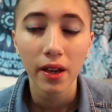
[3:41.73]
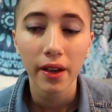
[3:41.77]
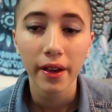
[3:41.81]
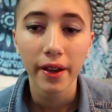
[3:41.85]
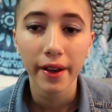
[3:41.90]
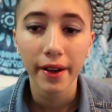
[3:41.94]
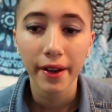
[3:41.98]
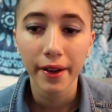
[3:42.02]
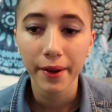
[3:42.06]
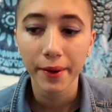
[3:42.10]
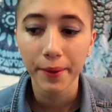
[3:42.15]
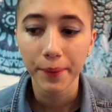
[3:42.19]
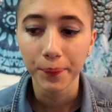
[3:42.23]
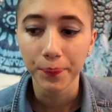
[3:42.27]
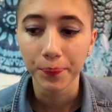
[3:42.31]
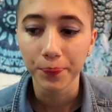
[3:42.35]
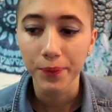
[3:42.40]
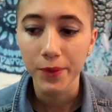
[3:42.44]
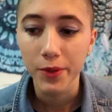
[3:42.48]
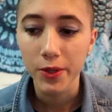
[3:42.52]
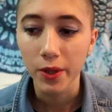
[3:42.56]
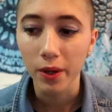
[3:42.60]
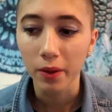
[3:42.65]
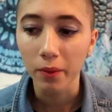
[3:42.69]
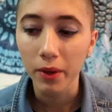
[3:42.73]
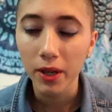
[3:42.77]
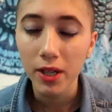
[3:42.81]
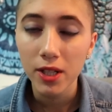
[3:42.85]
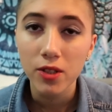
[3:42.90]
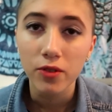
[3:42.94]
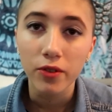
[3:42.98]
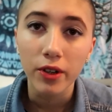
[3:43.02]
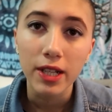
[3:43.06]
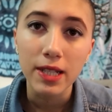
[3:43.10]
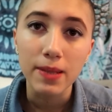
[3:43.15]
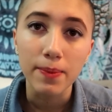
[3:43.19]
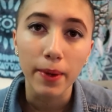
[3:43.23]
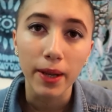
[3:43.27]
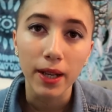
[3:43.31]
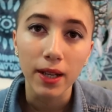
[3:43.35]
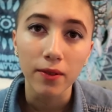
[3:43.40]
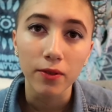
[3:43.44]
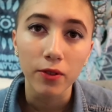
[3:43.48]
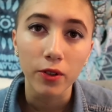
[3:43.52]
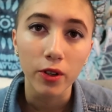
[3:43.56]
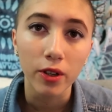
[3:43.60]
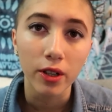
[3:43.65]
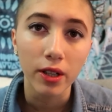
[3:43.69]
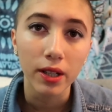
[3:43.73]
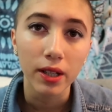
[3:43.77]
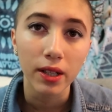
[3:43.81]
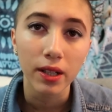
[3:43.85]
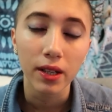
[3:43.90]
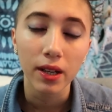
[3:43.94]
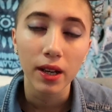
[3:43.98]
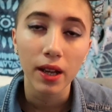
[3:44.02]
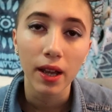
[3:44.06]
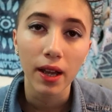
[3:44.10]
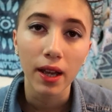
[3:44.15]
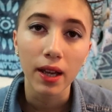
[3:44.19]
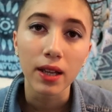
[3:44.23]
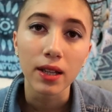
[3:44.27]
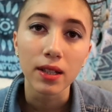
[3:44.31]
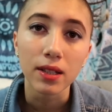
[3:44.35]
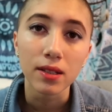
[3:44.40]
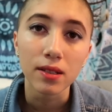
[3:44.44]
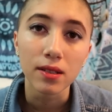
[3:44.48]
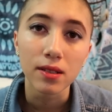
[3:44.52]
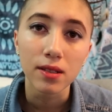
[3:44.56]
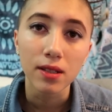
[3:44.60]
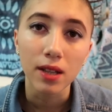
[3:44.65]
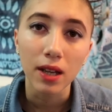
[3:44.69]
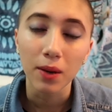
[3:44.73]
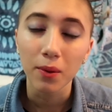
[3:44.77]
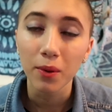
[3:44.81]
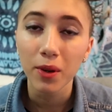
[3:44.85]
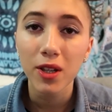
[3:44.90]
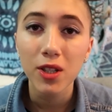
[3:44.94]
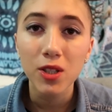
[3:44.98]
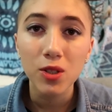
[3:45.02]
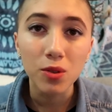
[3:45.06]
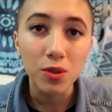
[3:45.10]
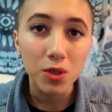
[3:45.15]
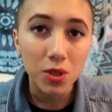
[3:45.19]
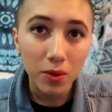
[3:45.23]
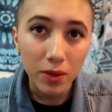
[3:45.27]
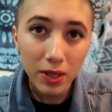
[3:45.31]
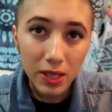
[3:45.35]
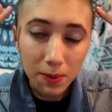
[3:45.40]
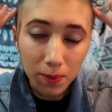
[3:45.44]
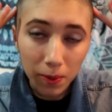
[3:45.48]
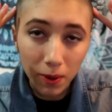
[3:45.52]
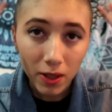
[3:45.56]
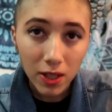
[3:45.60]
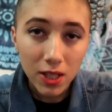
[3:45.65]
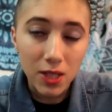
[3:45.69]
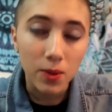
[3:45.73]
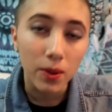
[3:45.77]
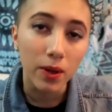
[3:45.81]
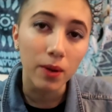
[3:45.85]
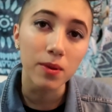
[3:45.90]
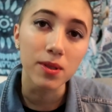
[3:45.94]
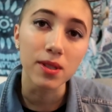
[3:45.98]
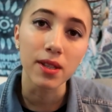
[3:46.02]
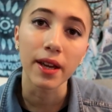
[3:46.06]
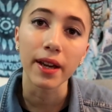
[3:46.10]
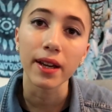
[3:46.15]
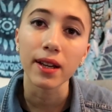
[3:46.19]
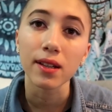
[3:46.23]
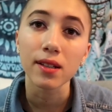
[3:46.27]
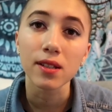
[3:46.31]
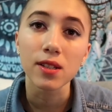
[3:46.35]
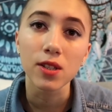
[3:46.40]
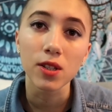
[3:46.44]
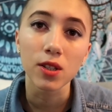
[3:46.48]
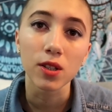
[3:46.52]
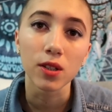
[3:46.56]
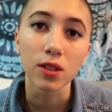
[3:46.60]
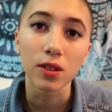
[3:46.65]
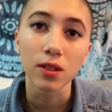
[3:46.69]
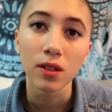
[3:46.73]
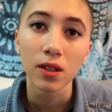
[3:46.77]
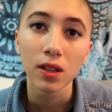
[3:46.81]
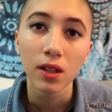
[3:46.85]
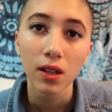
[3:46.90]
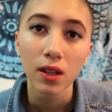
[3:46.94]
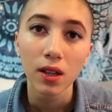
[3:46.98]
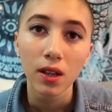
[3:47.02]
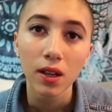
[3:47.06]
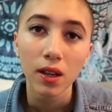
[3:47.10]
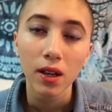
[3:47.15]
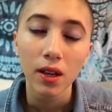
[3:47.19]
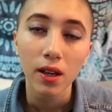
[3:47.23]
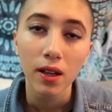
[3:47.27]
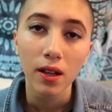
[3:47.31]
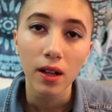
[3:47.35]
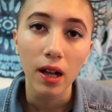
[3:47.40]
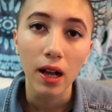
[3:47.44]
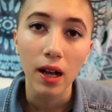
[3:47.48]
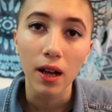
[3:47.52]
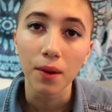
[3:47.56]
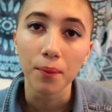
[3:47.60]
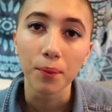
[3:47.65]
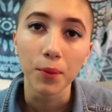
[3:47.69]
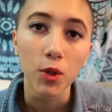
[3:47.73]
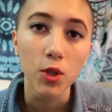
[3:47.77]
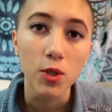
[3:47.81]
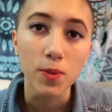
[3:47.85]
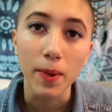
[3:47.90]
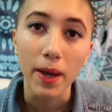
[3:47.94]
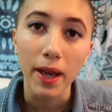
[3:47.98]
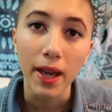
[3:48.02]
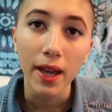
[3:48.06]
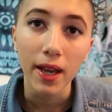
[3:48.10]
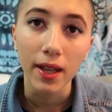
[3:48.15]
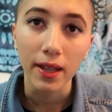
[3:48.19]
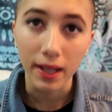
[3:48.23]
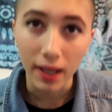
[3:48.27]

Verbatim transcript: So I wanted to raise money for it, and I wanted to also experience what it was like to lose my hair.